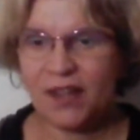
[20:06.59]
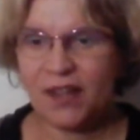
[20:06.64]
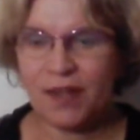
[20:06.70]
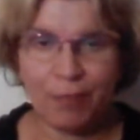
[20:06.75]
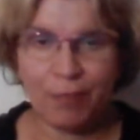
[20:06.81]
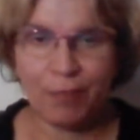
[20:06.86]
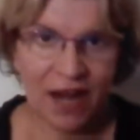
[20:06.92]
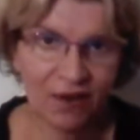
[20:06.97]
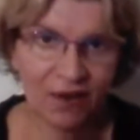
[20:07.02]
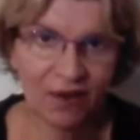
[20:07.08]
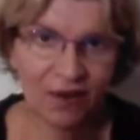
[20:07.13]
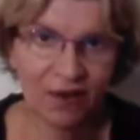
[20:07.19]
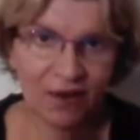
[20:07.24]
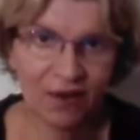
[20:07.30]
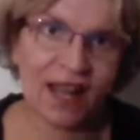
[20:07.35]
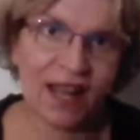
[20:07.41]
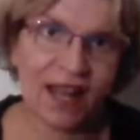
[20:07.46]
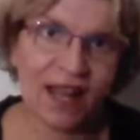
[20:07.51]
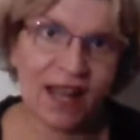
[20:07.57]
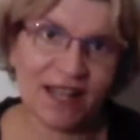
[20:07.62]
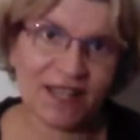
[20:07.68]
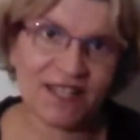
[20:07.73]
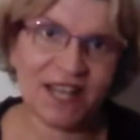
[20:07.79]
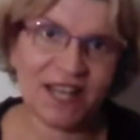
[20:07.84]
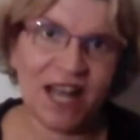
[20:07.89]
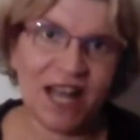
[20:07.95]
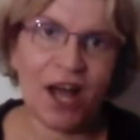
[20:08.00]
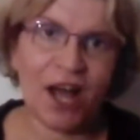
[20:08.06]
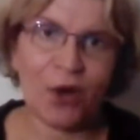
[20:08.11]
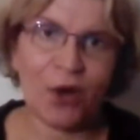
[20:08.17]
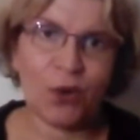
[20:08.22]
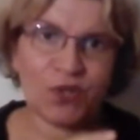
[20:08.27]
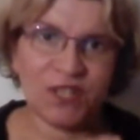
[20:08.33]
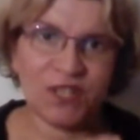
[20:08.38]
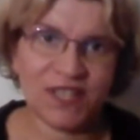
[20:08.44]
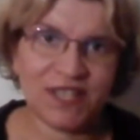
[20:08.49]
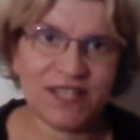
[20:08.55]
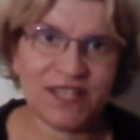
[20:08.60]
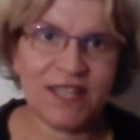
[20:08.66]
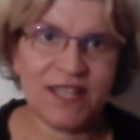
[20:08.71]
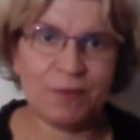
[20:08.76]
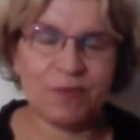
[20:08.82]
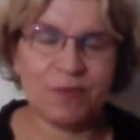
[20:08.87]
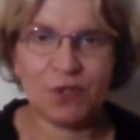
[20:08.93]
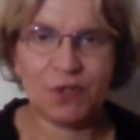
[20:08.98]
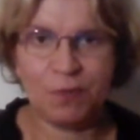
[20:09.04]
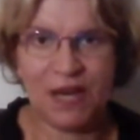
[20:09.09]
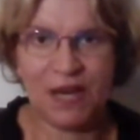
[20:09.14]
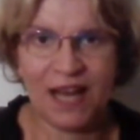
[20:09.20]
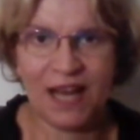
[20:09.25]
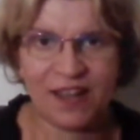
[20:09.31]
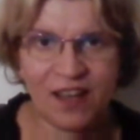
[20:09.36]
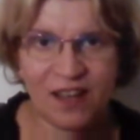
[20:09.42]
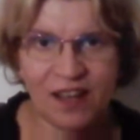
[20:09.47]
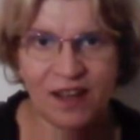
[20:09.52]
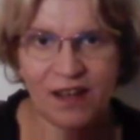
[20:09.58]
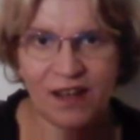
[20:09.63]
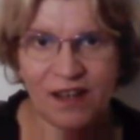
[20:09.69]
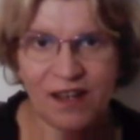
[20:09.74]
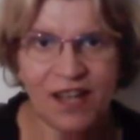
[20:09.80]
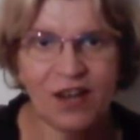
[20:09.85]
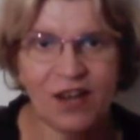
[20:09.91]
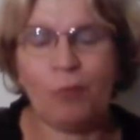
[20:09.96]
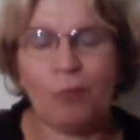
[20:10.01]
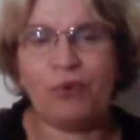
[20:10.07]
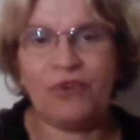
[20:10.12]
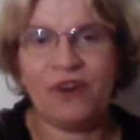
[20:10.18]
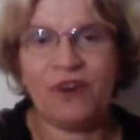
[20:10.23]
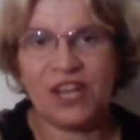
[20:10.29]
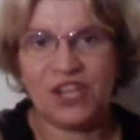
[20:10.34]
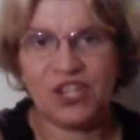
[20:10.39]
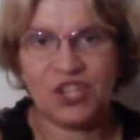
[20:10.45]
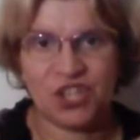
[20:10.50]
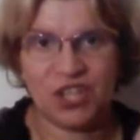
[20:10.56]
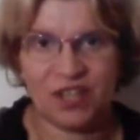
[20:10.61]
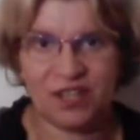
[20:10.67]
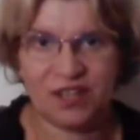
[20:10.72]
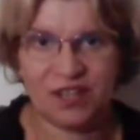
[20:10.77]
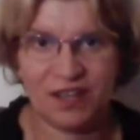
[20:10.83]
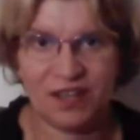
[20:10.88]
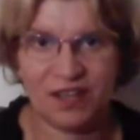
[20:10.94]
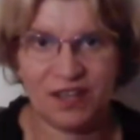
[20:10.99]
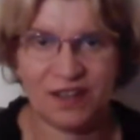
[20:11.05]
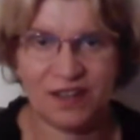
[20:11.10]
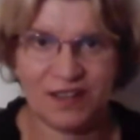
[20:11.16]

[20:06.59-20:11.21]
the parallels and how this seems to be like an operation,